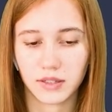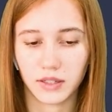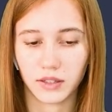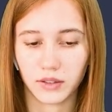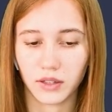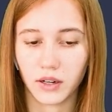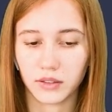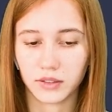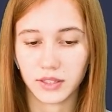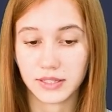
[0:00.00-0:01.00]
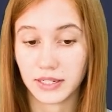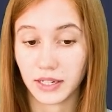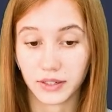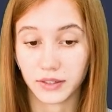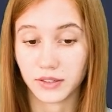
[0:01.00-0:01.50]
and not on the
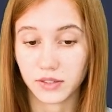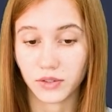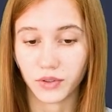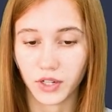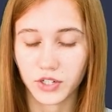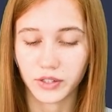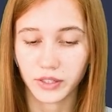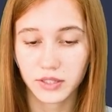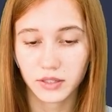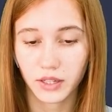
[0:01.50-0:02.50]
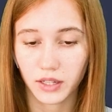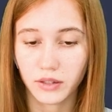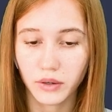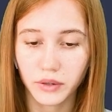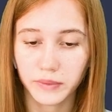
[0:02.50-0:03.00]
indicator in this situation. Let's get a
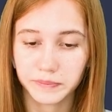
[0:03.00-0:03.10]
look.